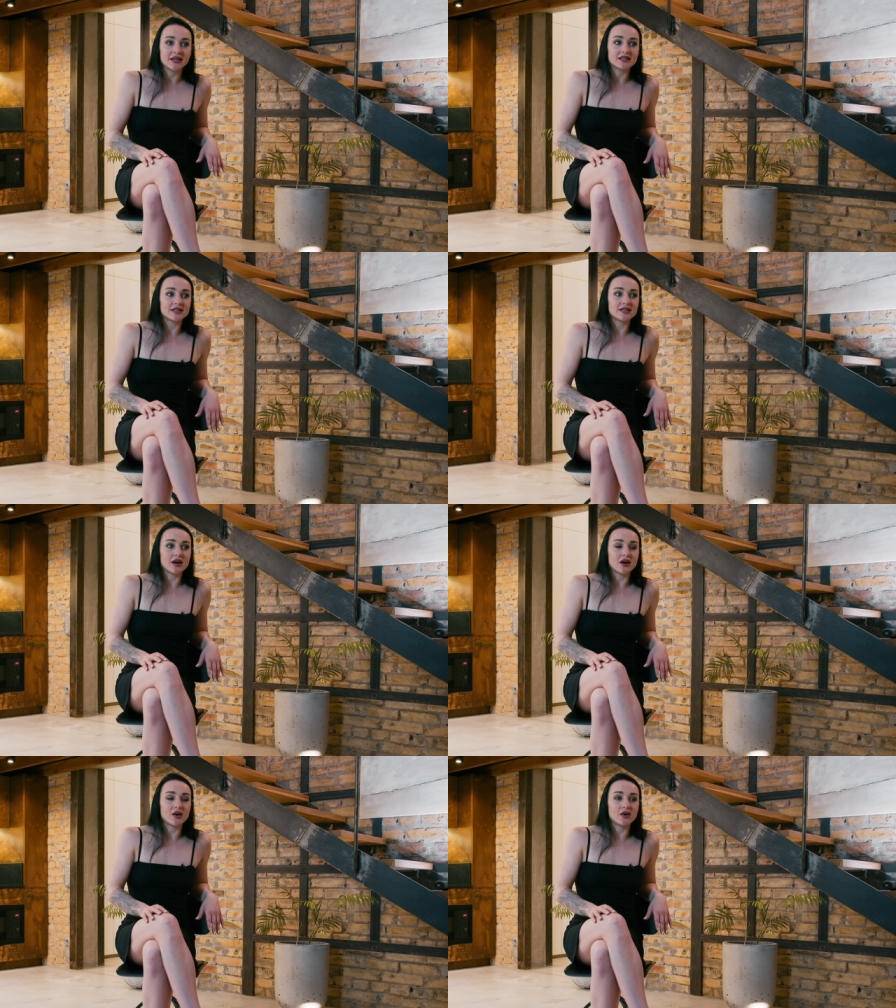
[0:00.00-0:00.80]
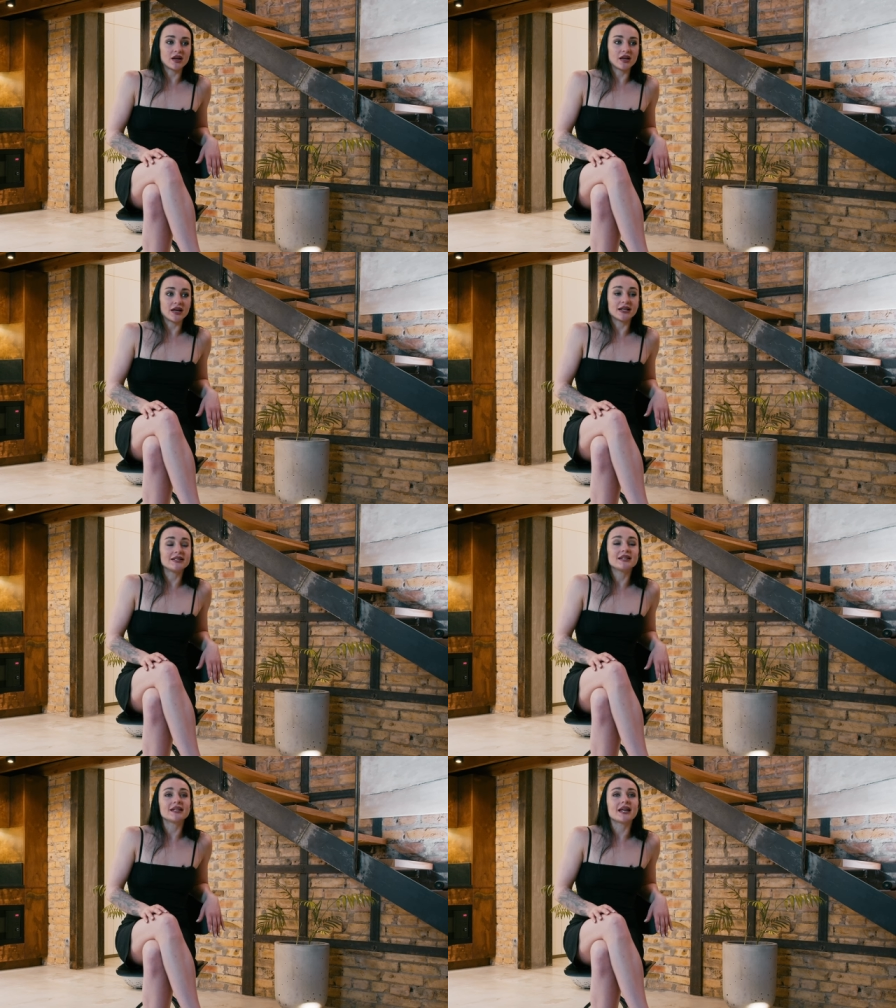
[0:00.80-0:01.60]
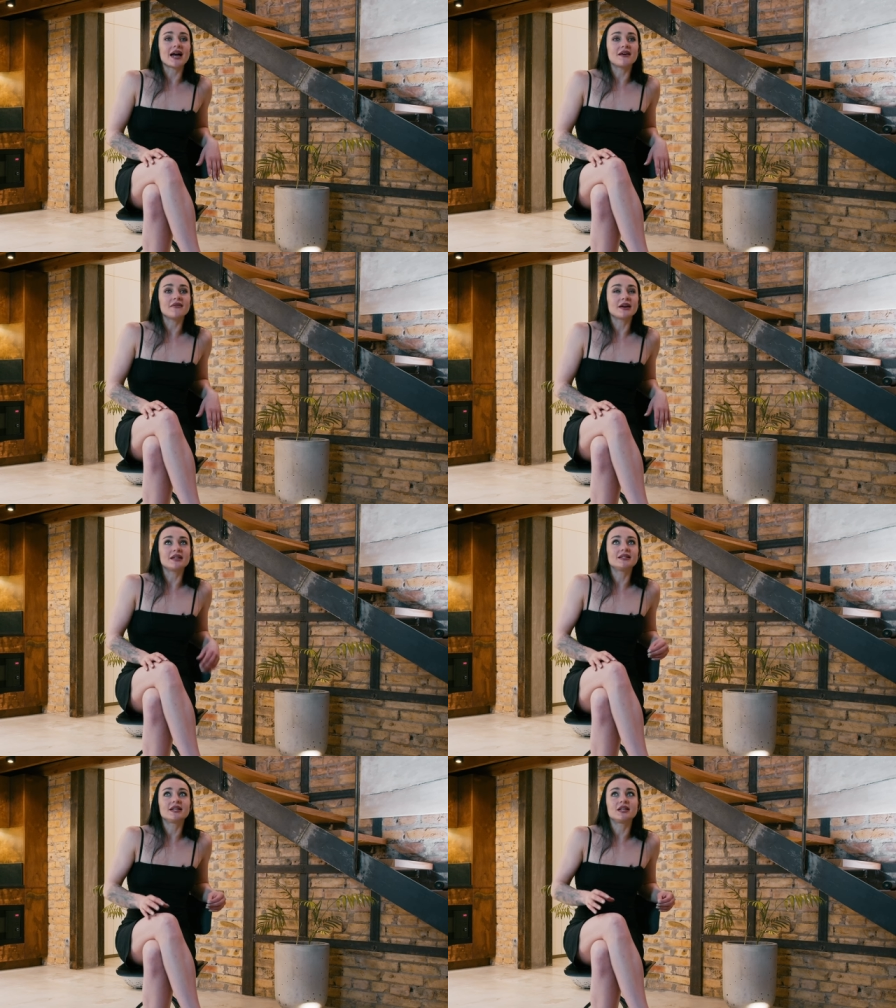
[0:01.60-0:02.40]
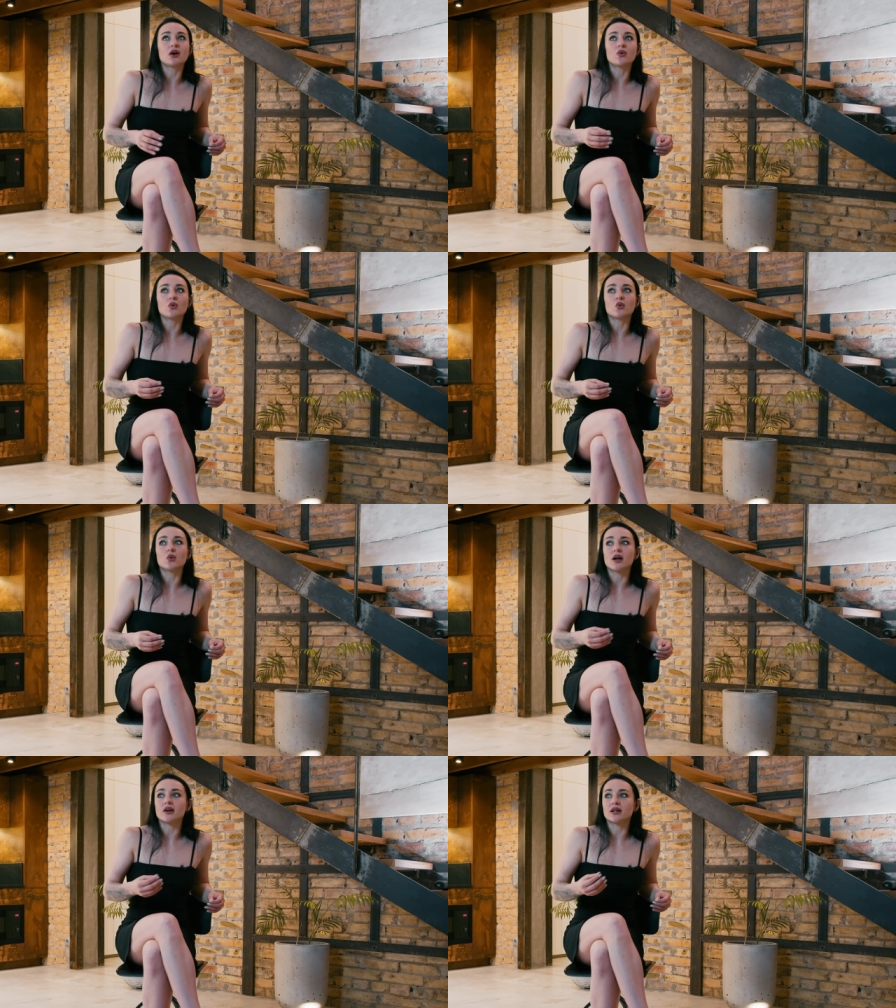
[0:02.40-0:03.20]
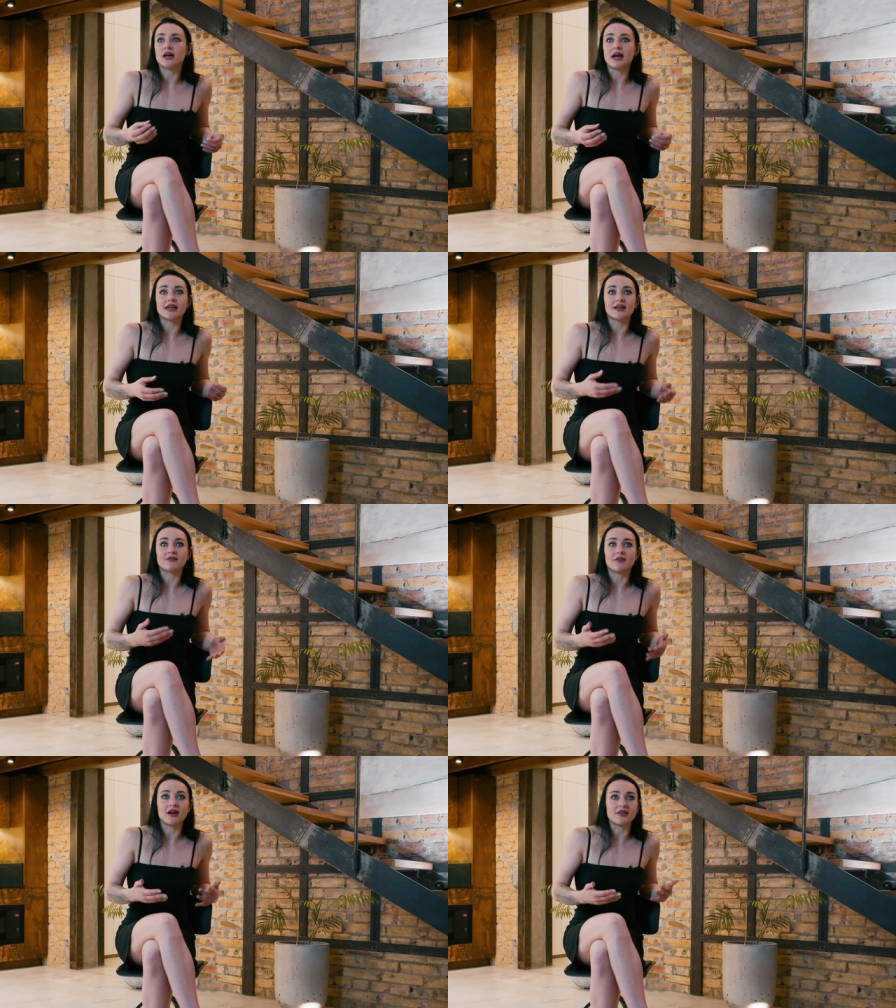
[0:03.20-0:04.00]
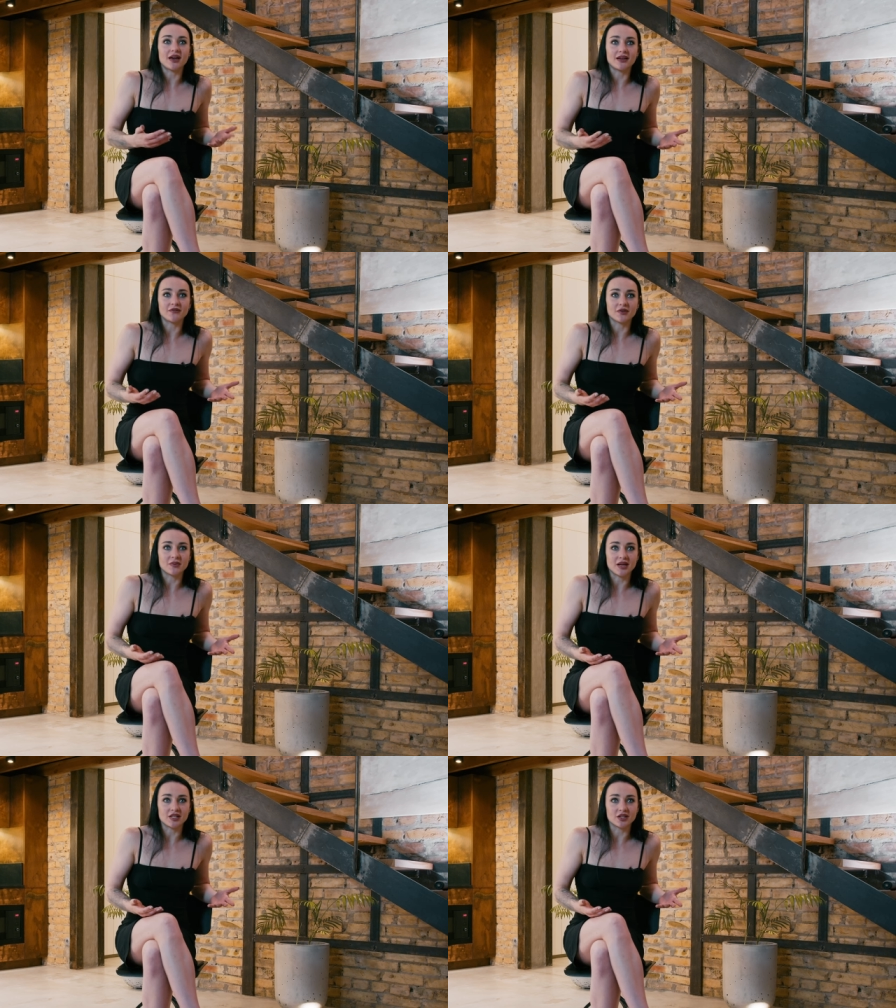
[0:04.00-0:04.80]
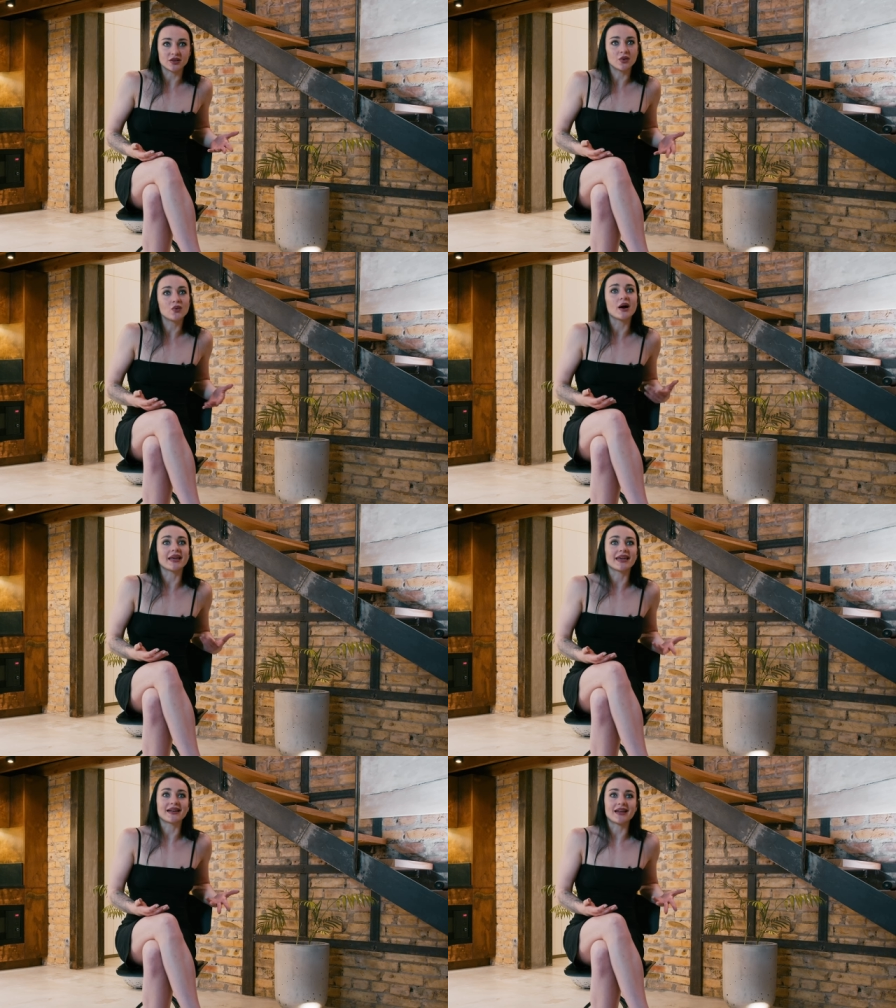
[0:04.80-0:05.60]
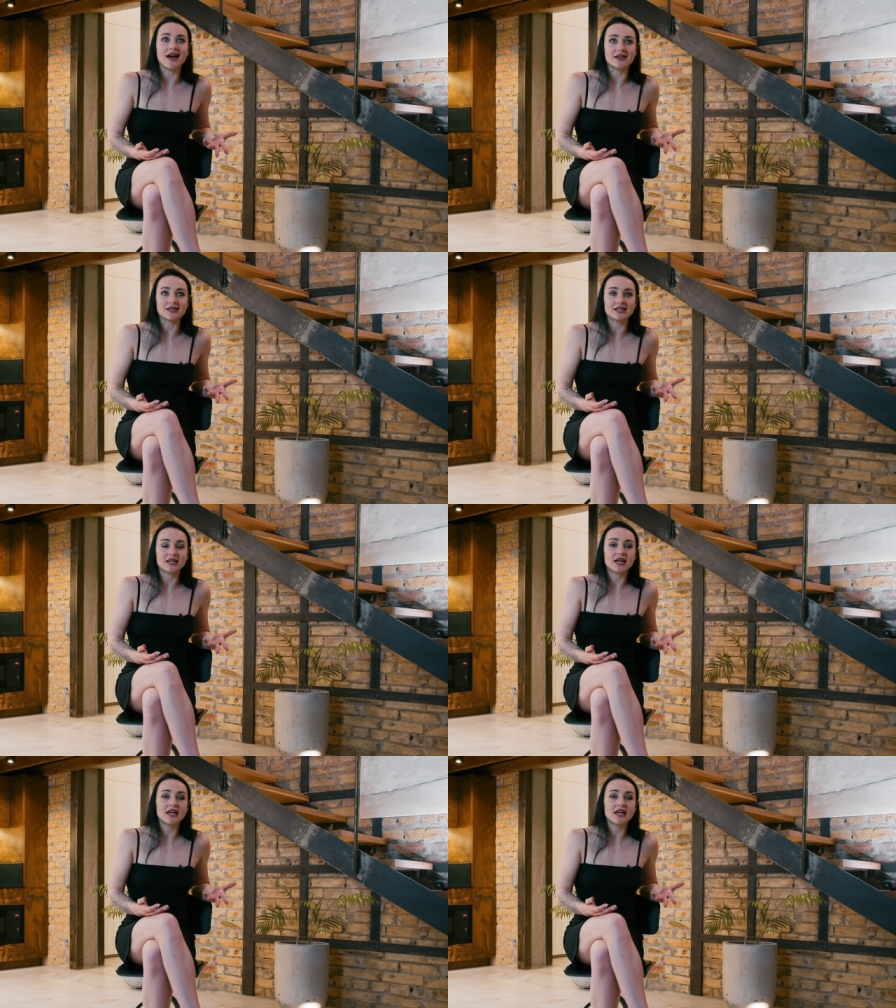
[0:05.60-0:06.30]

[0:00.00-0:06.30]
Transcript: So, and I didn't know where I can find that information, who I can ask.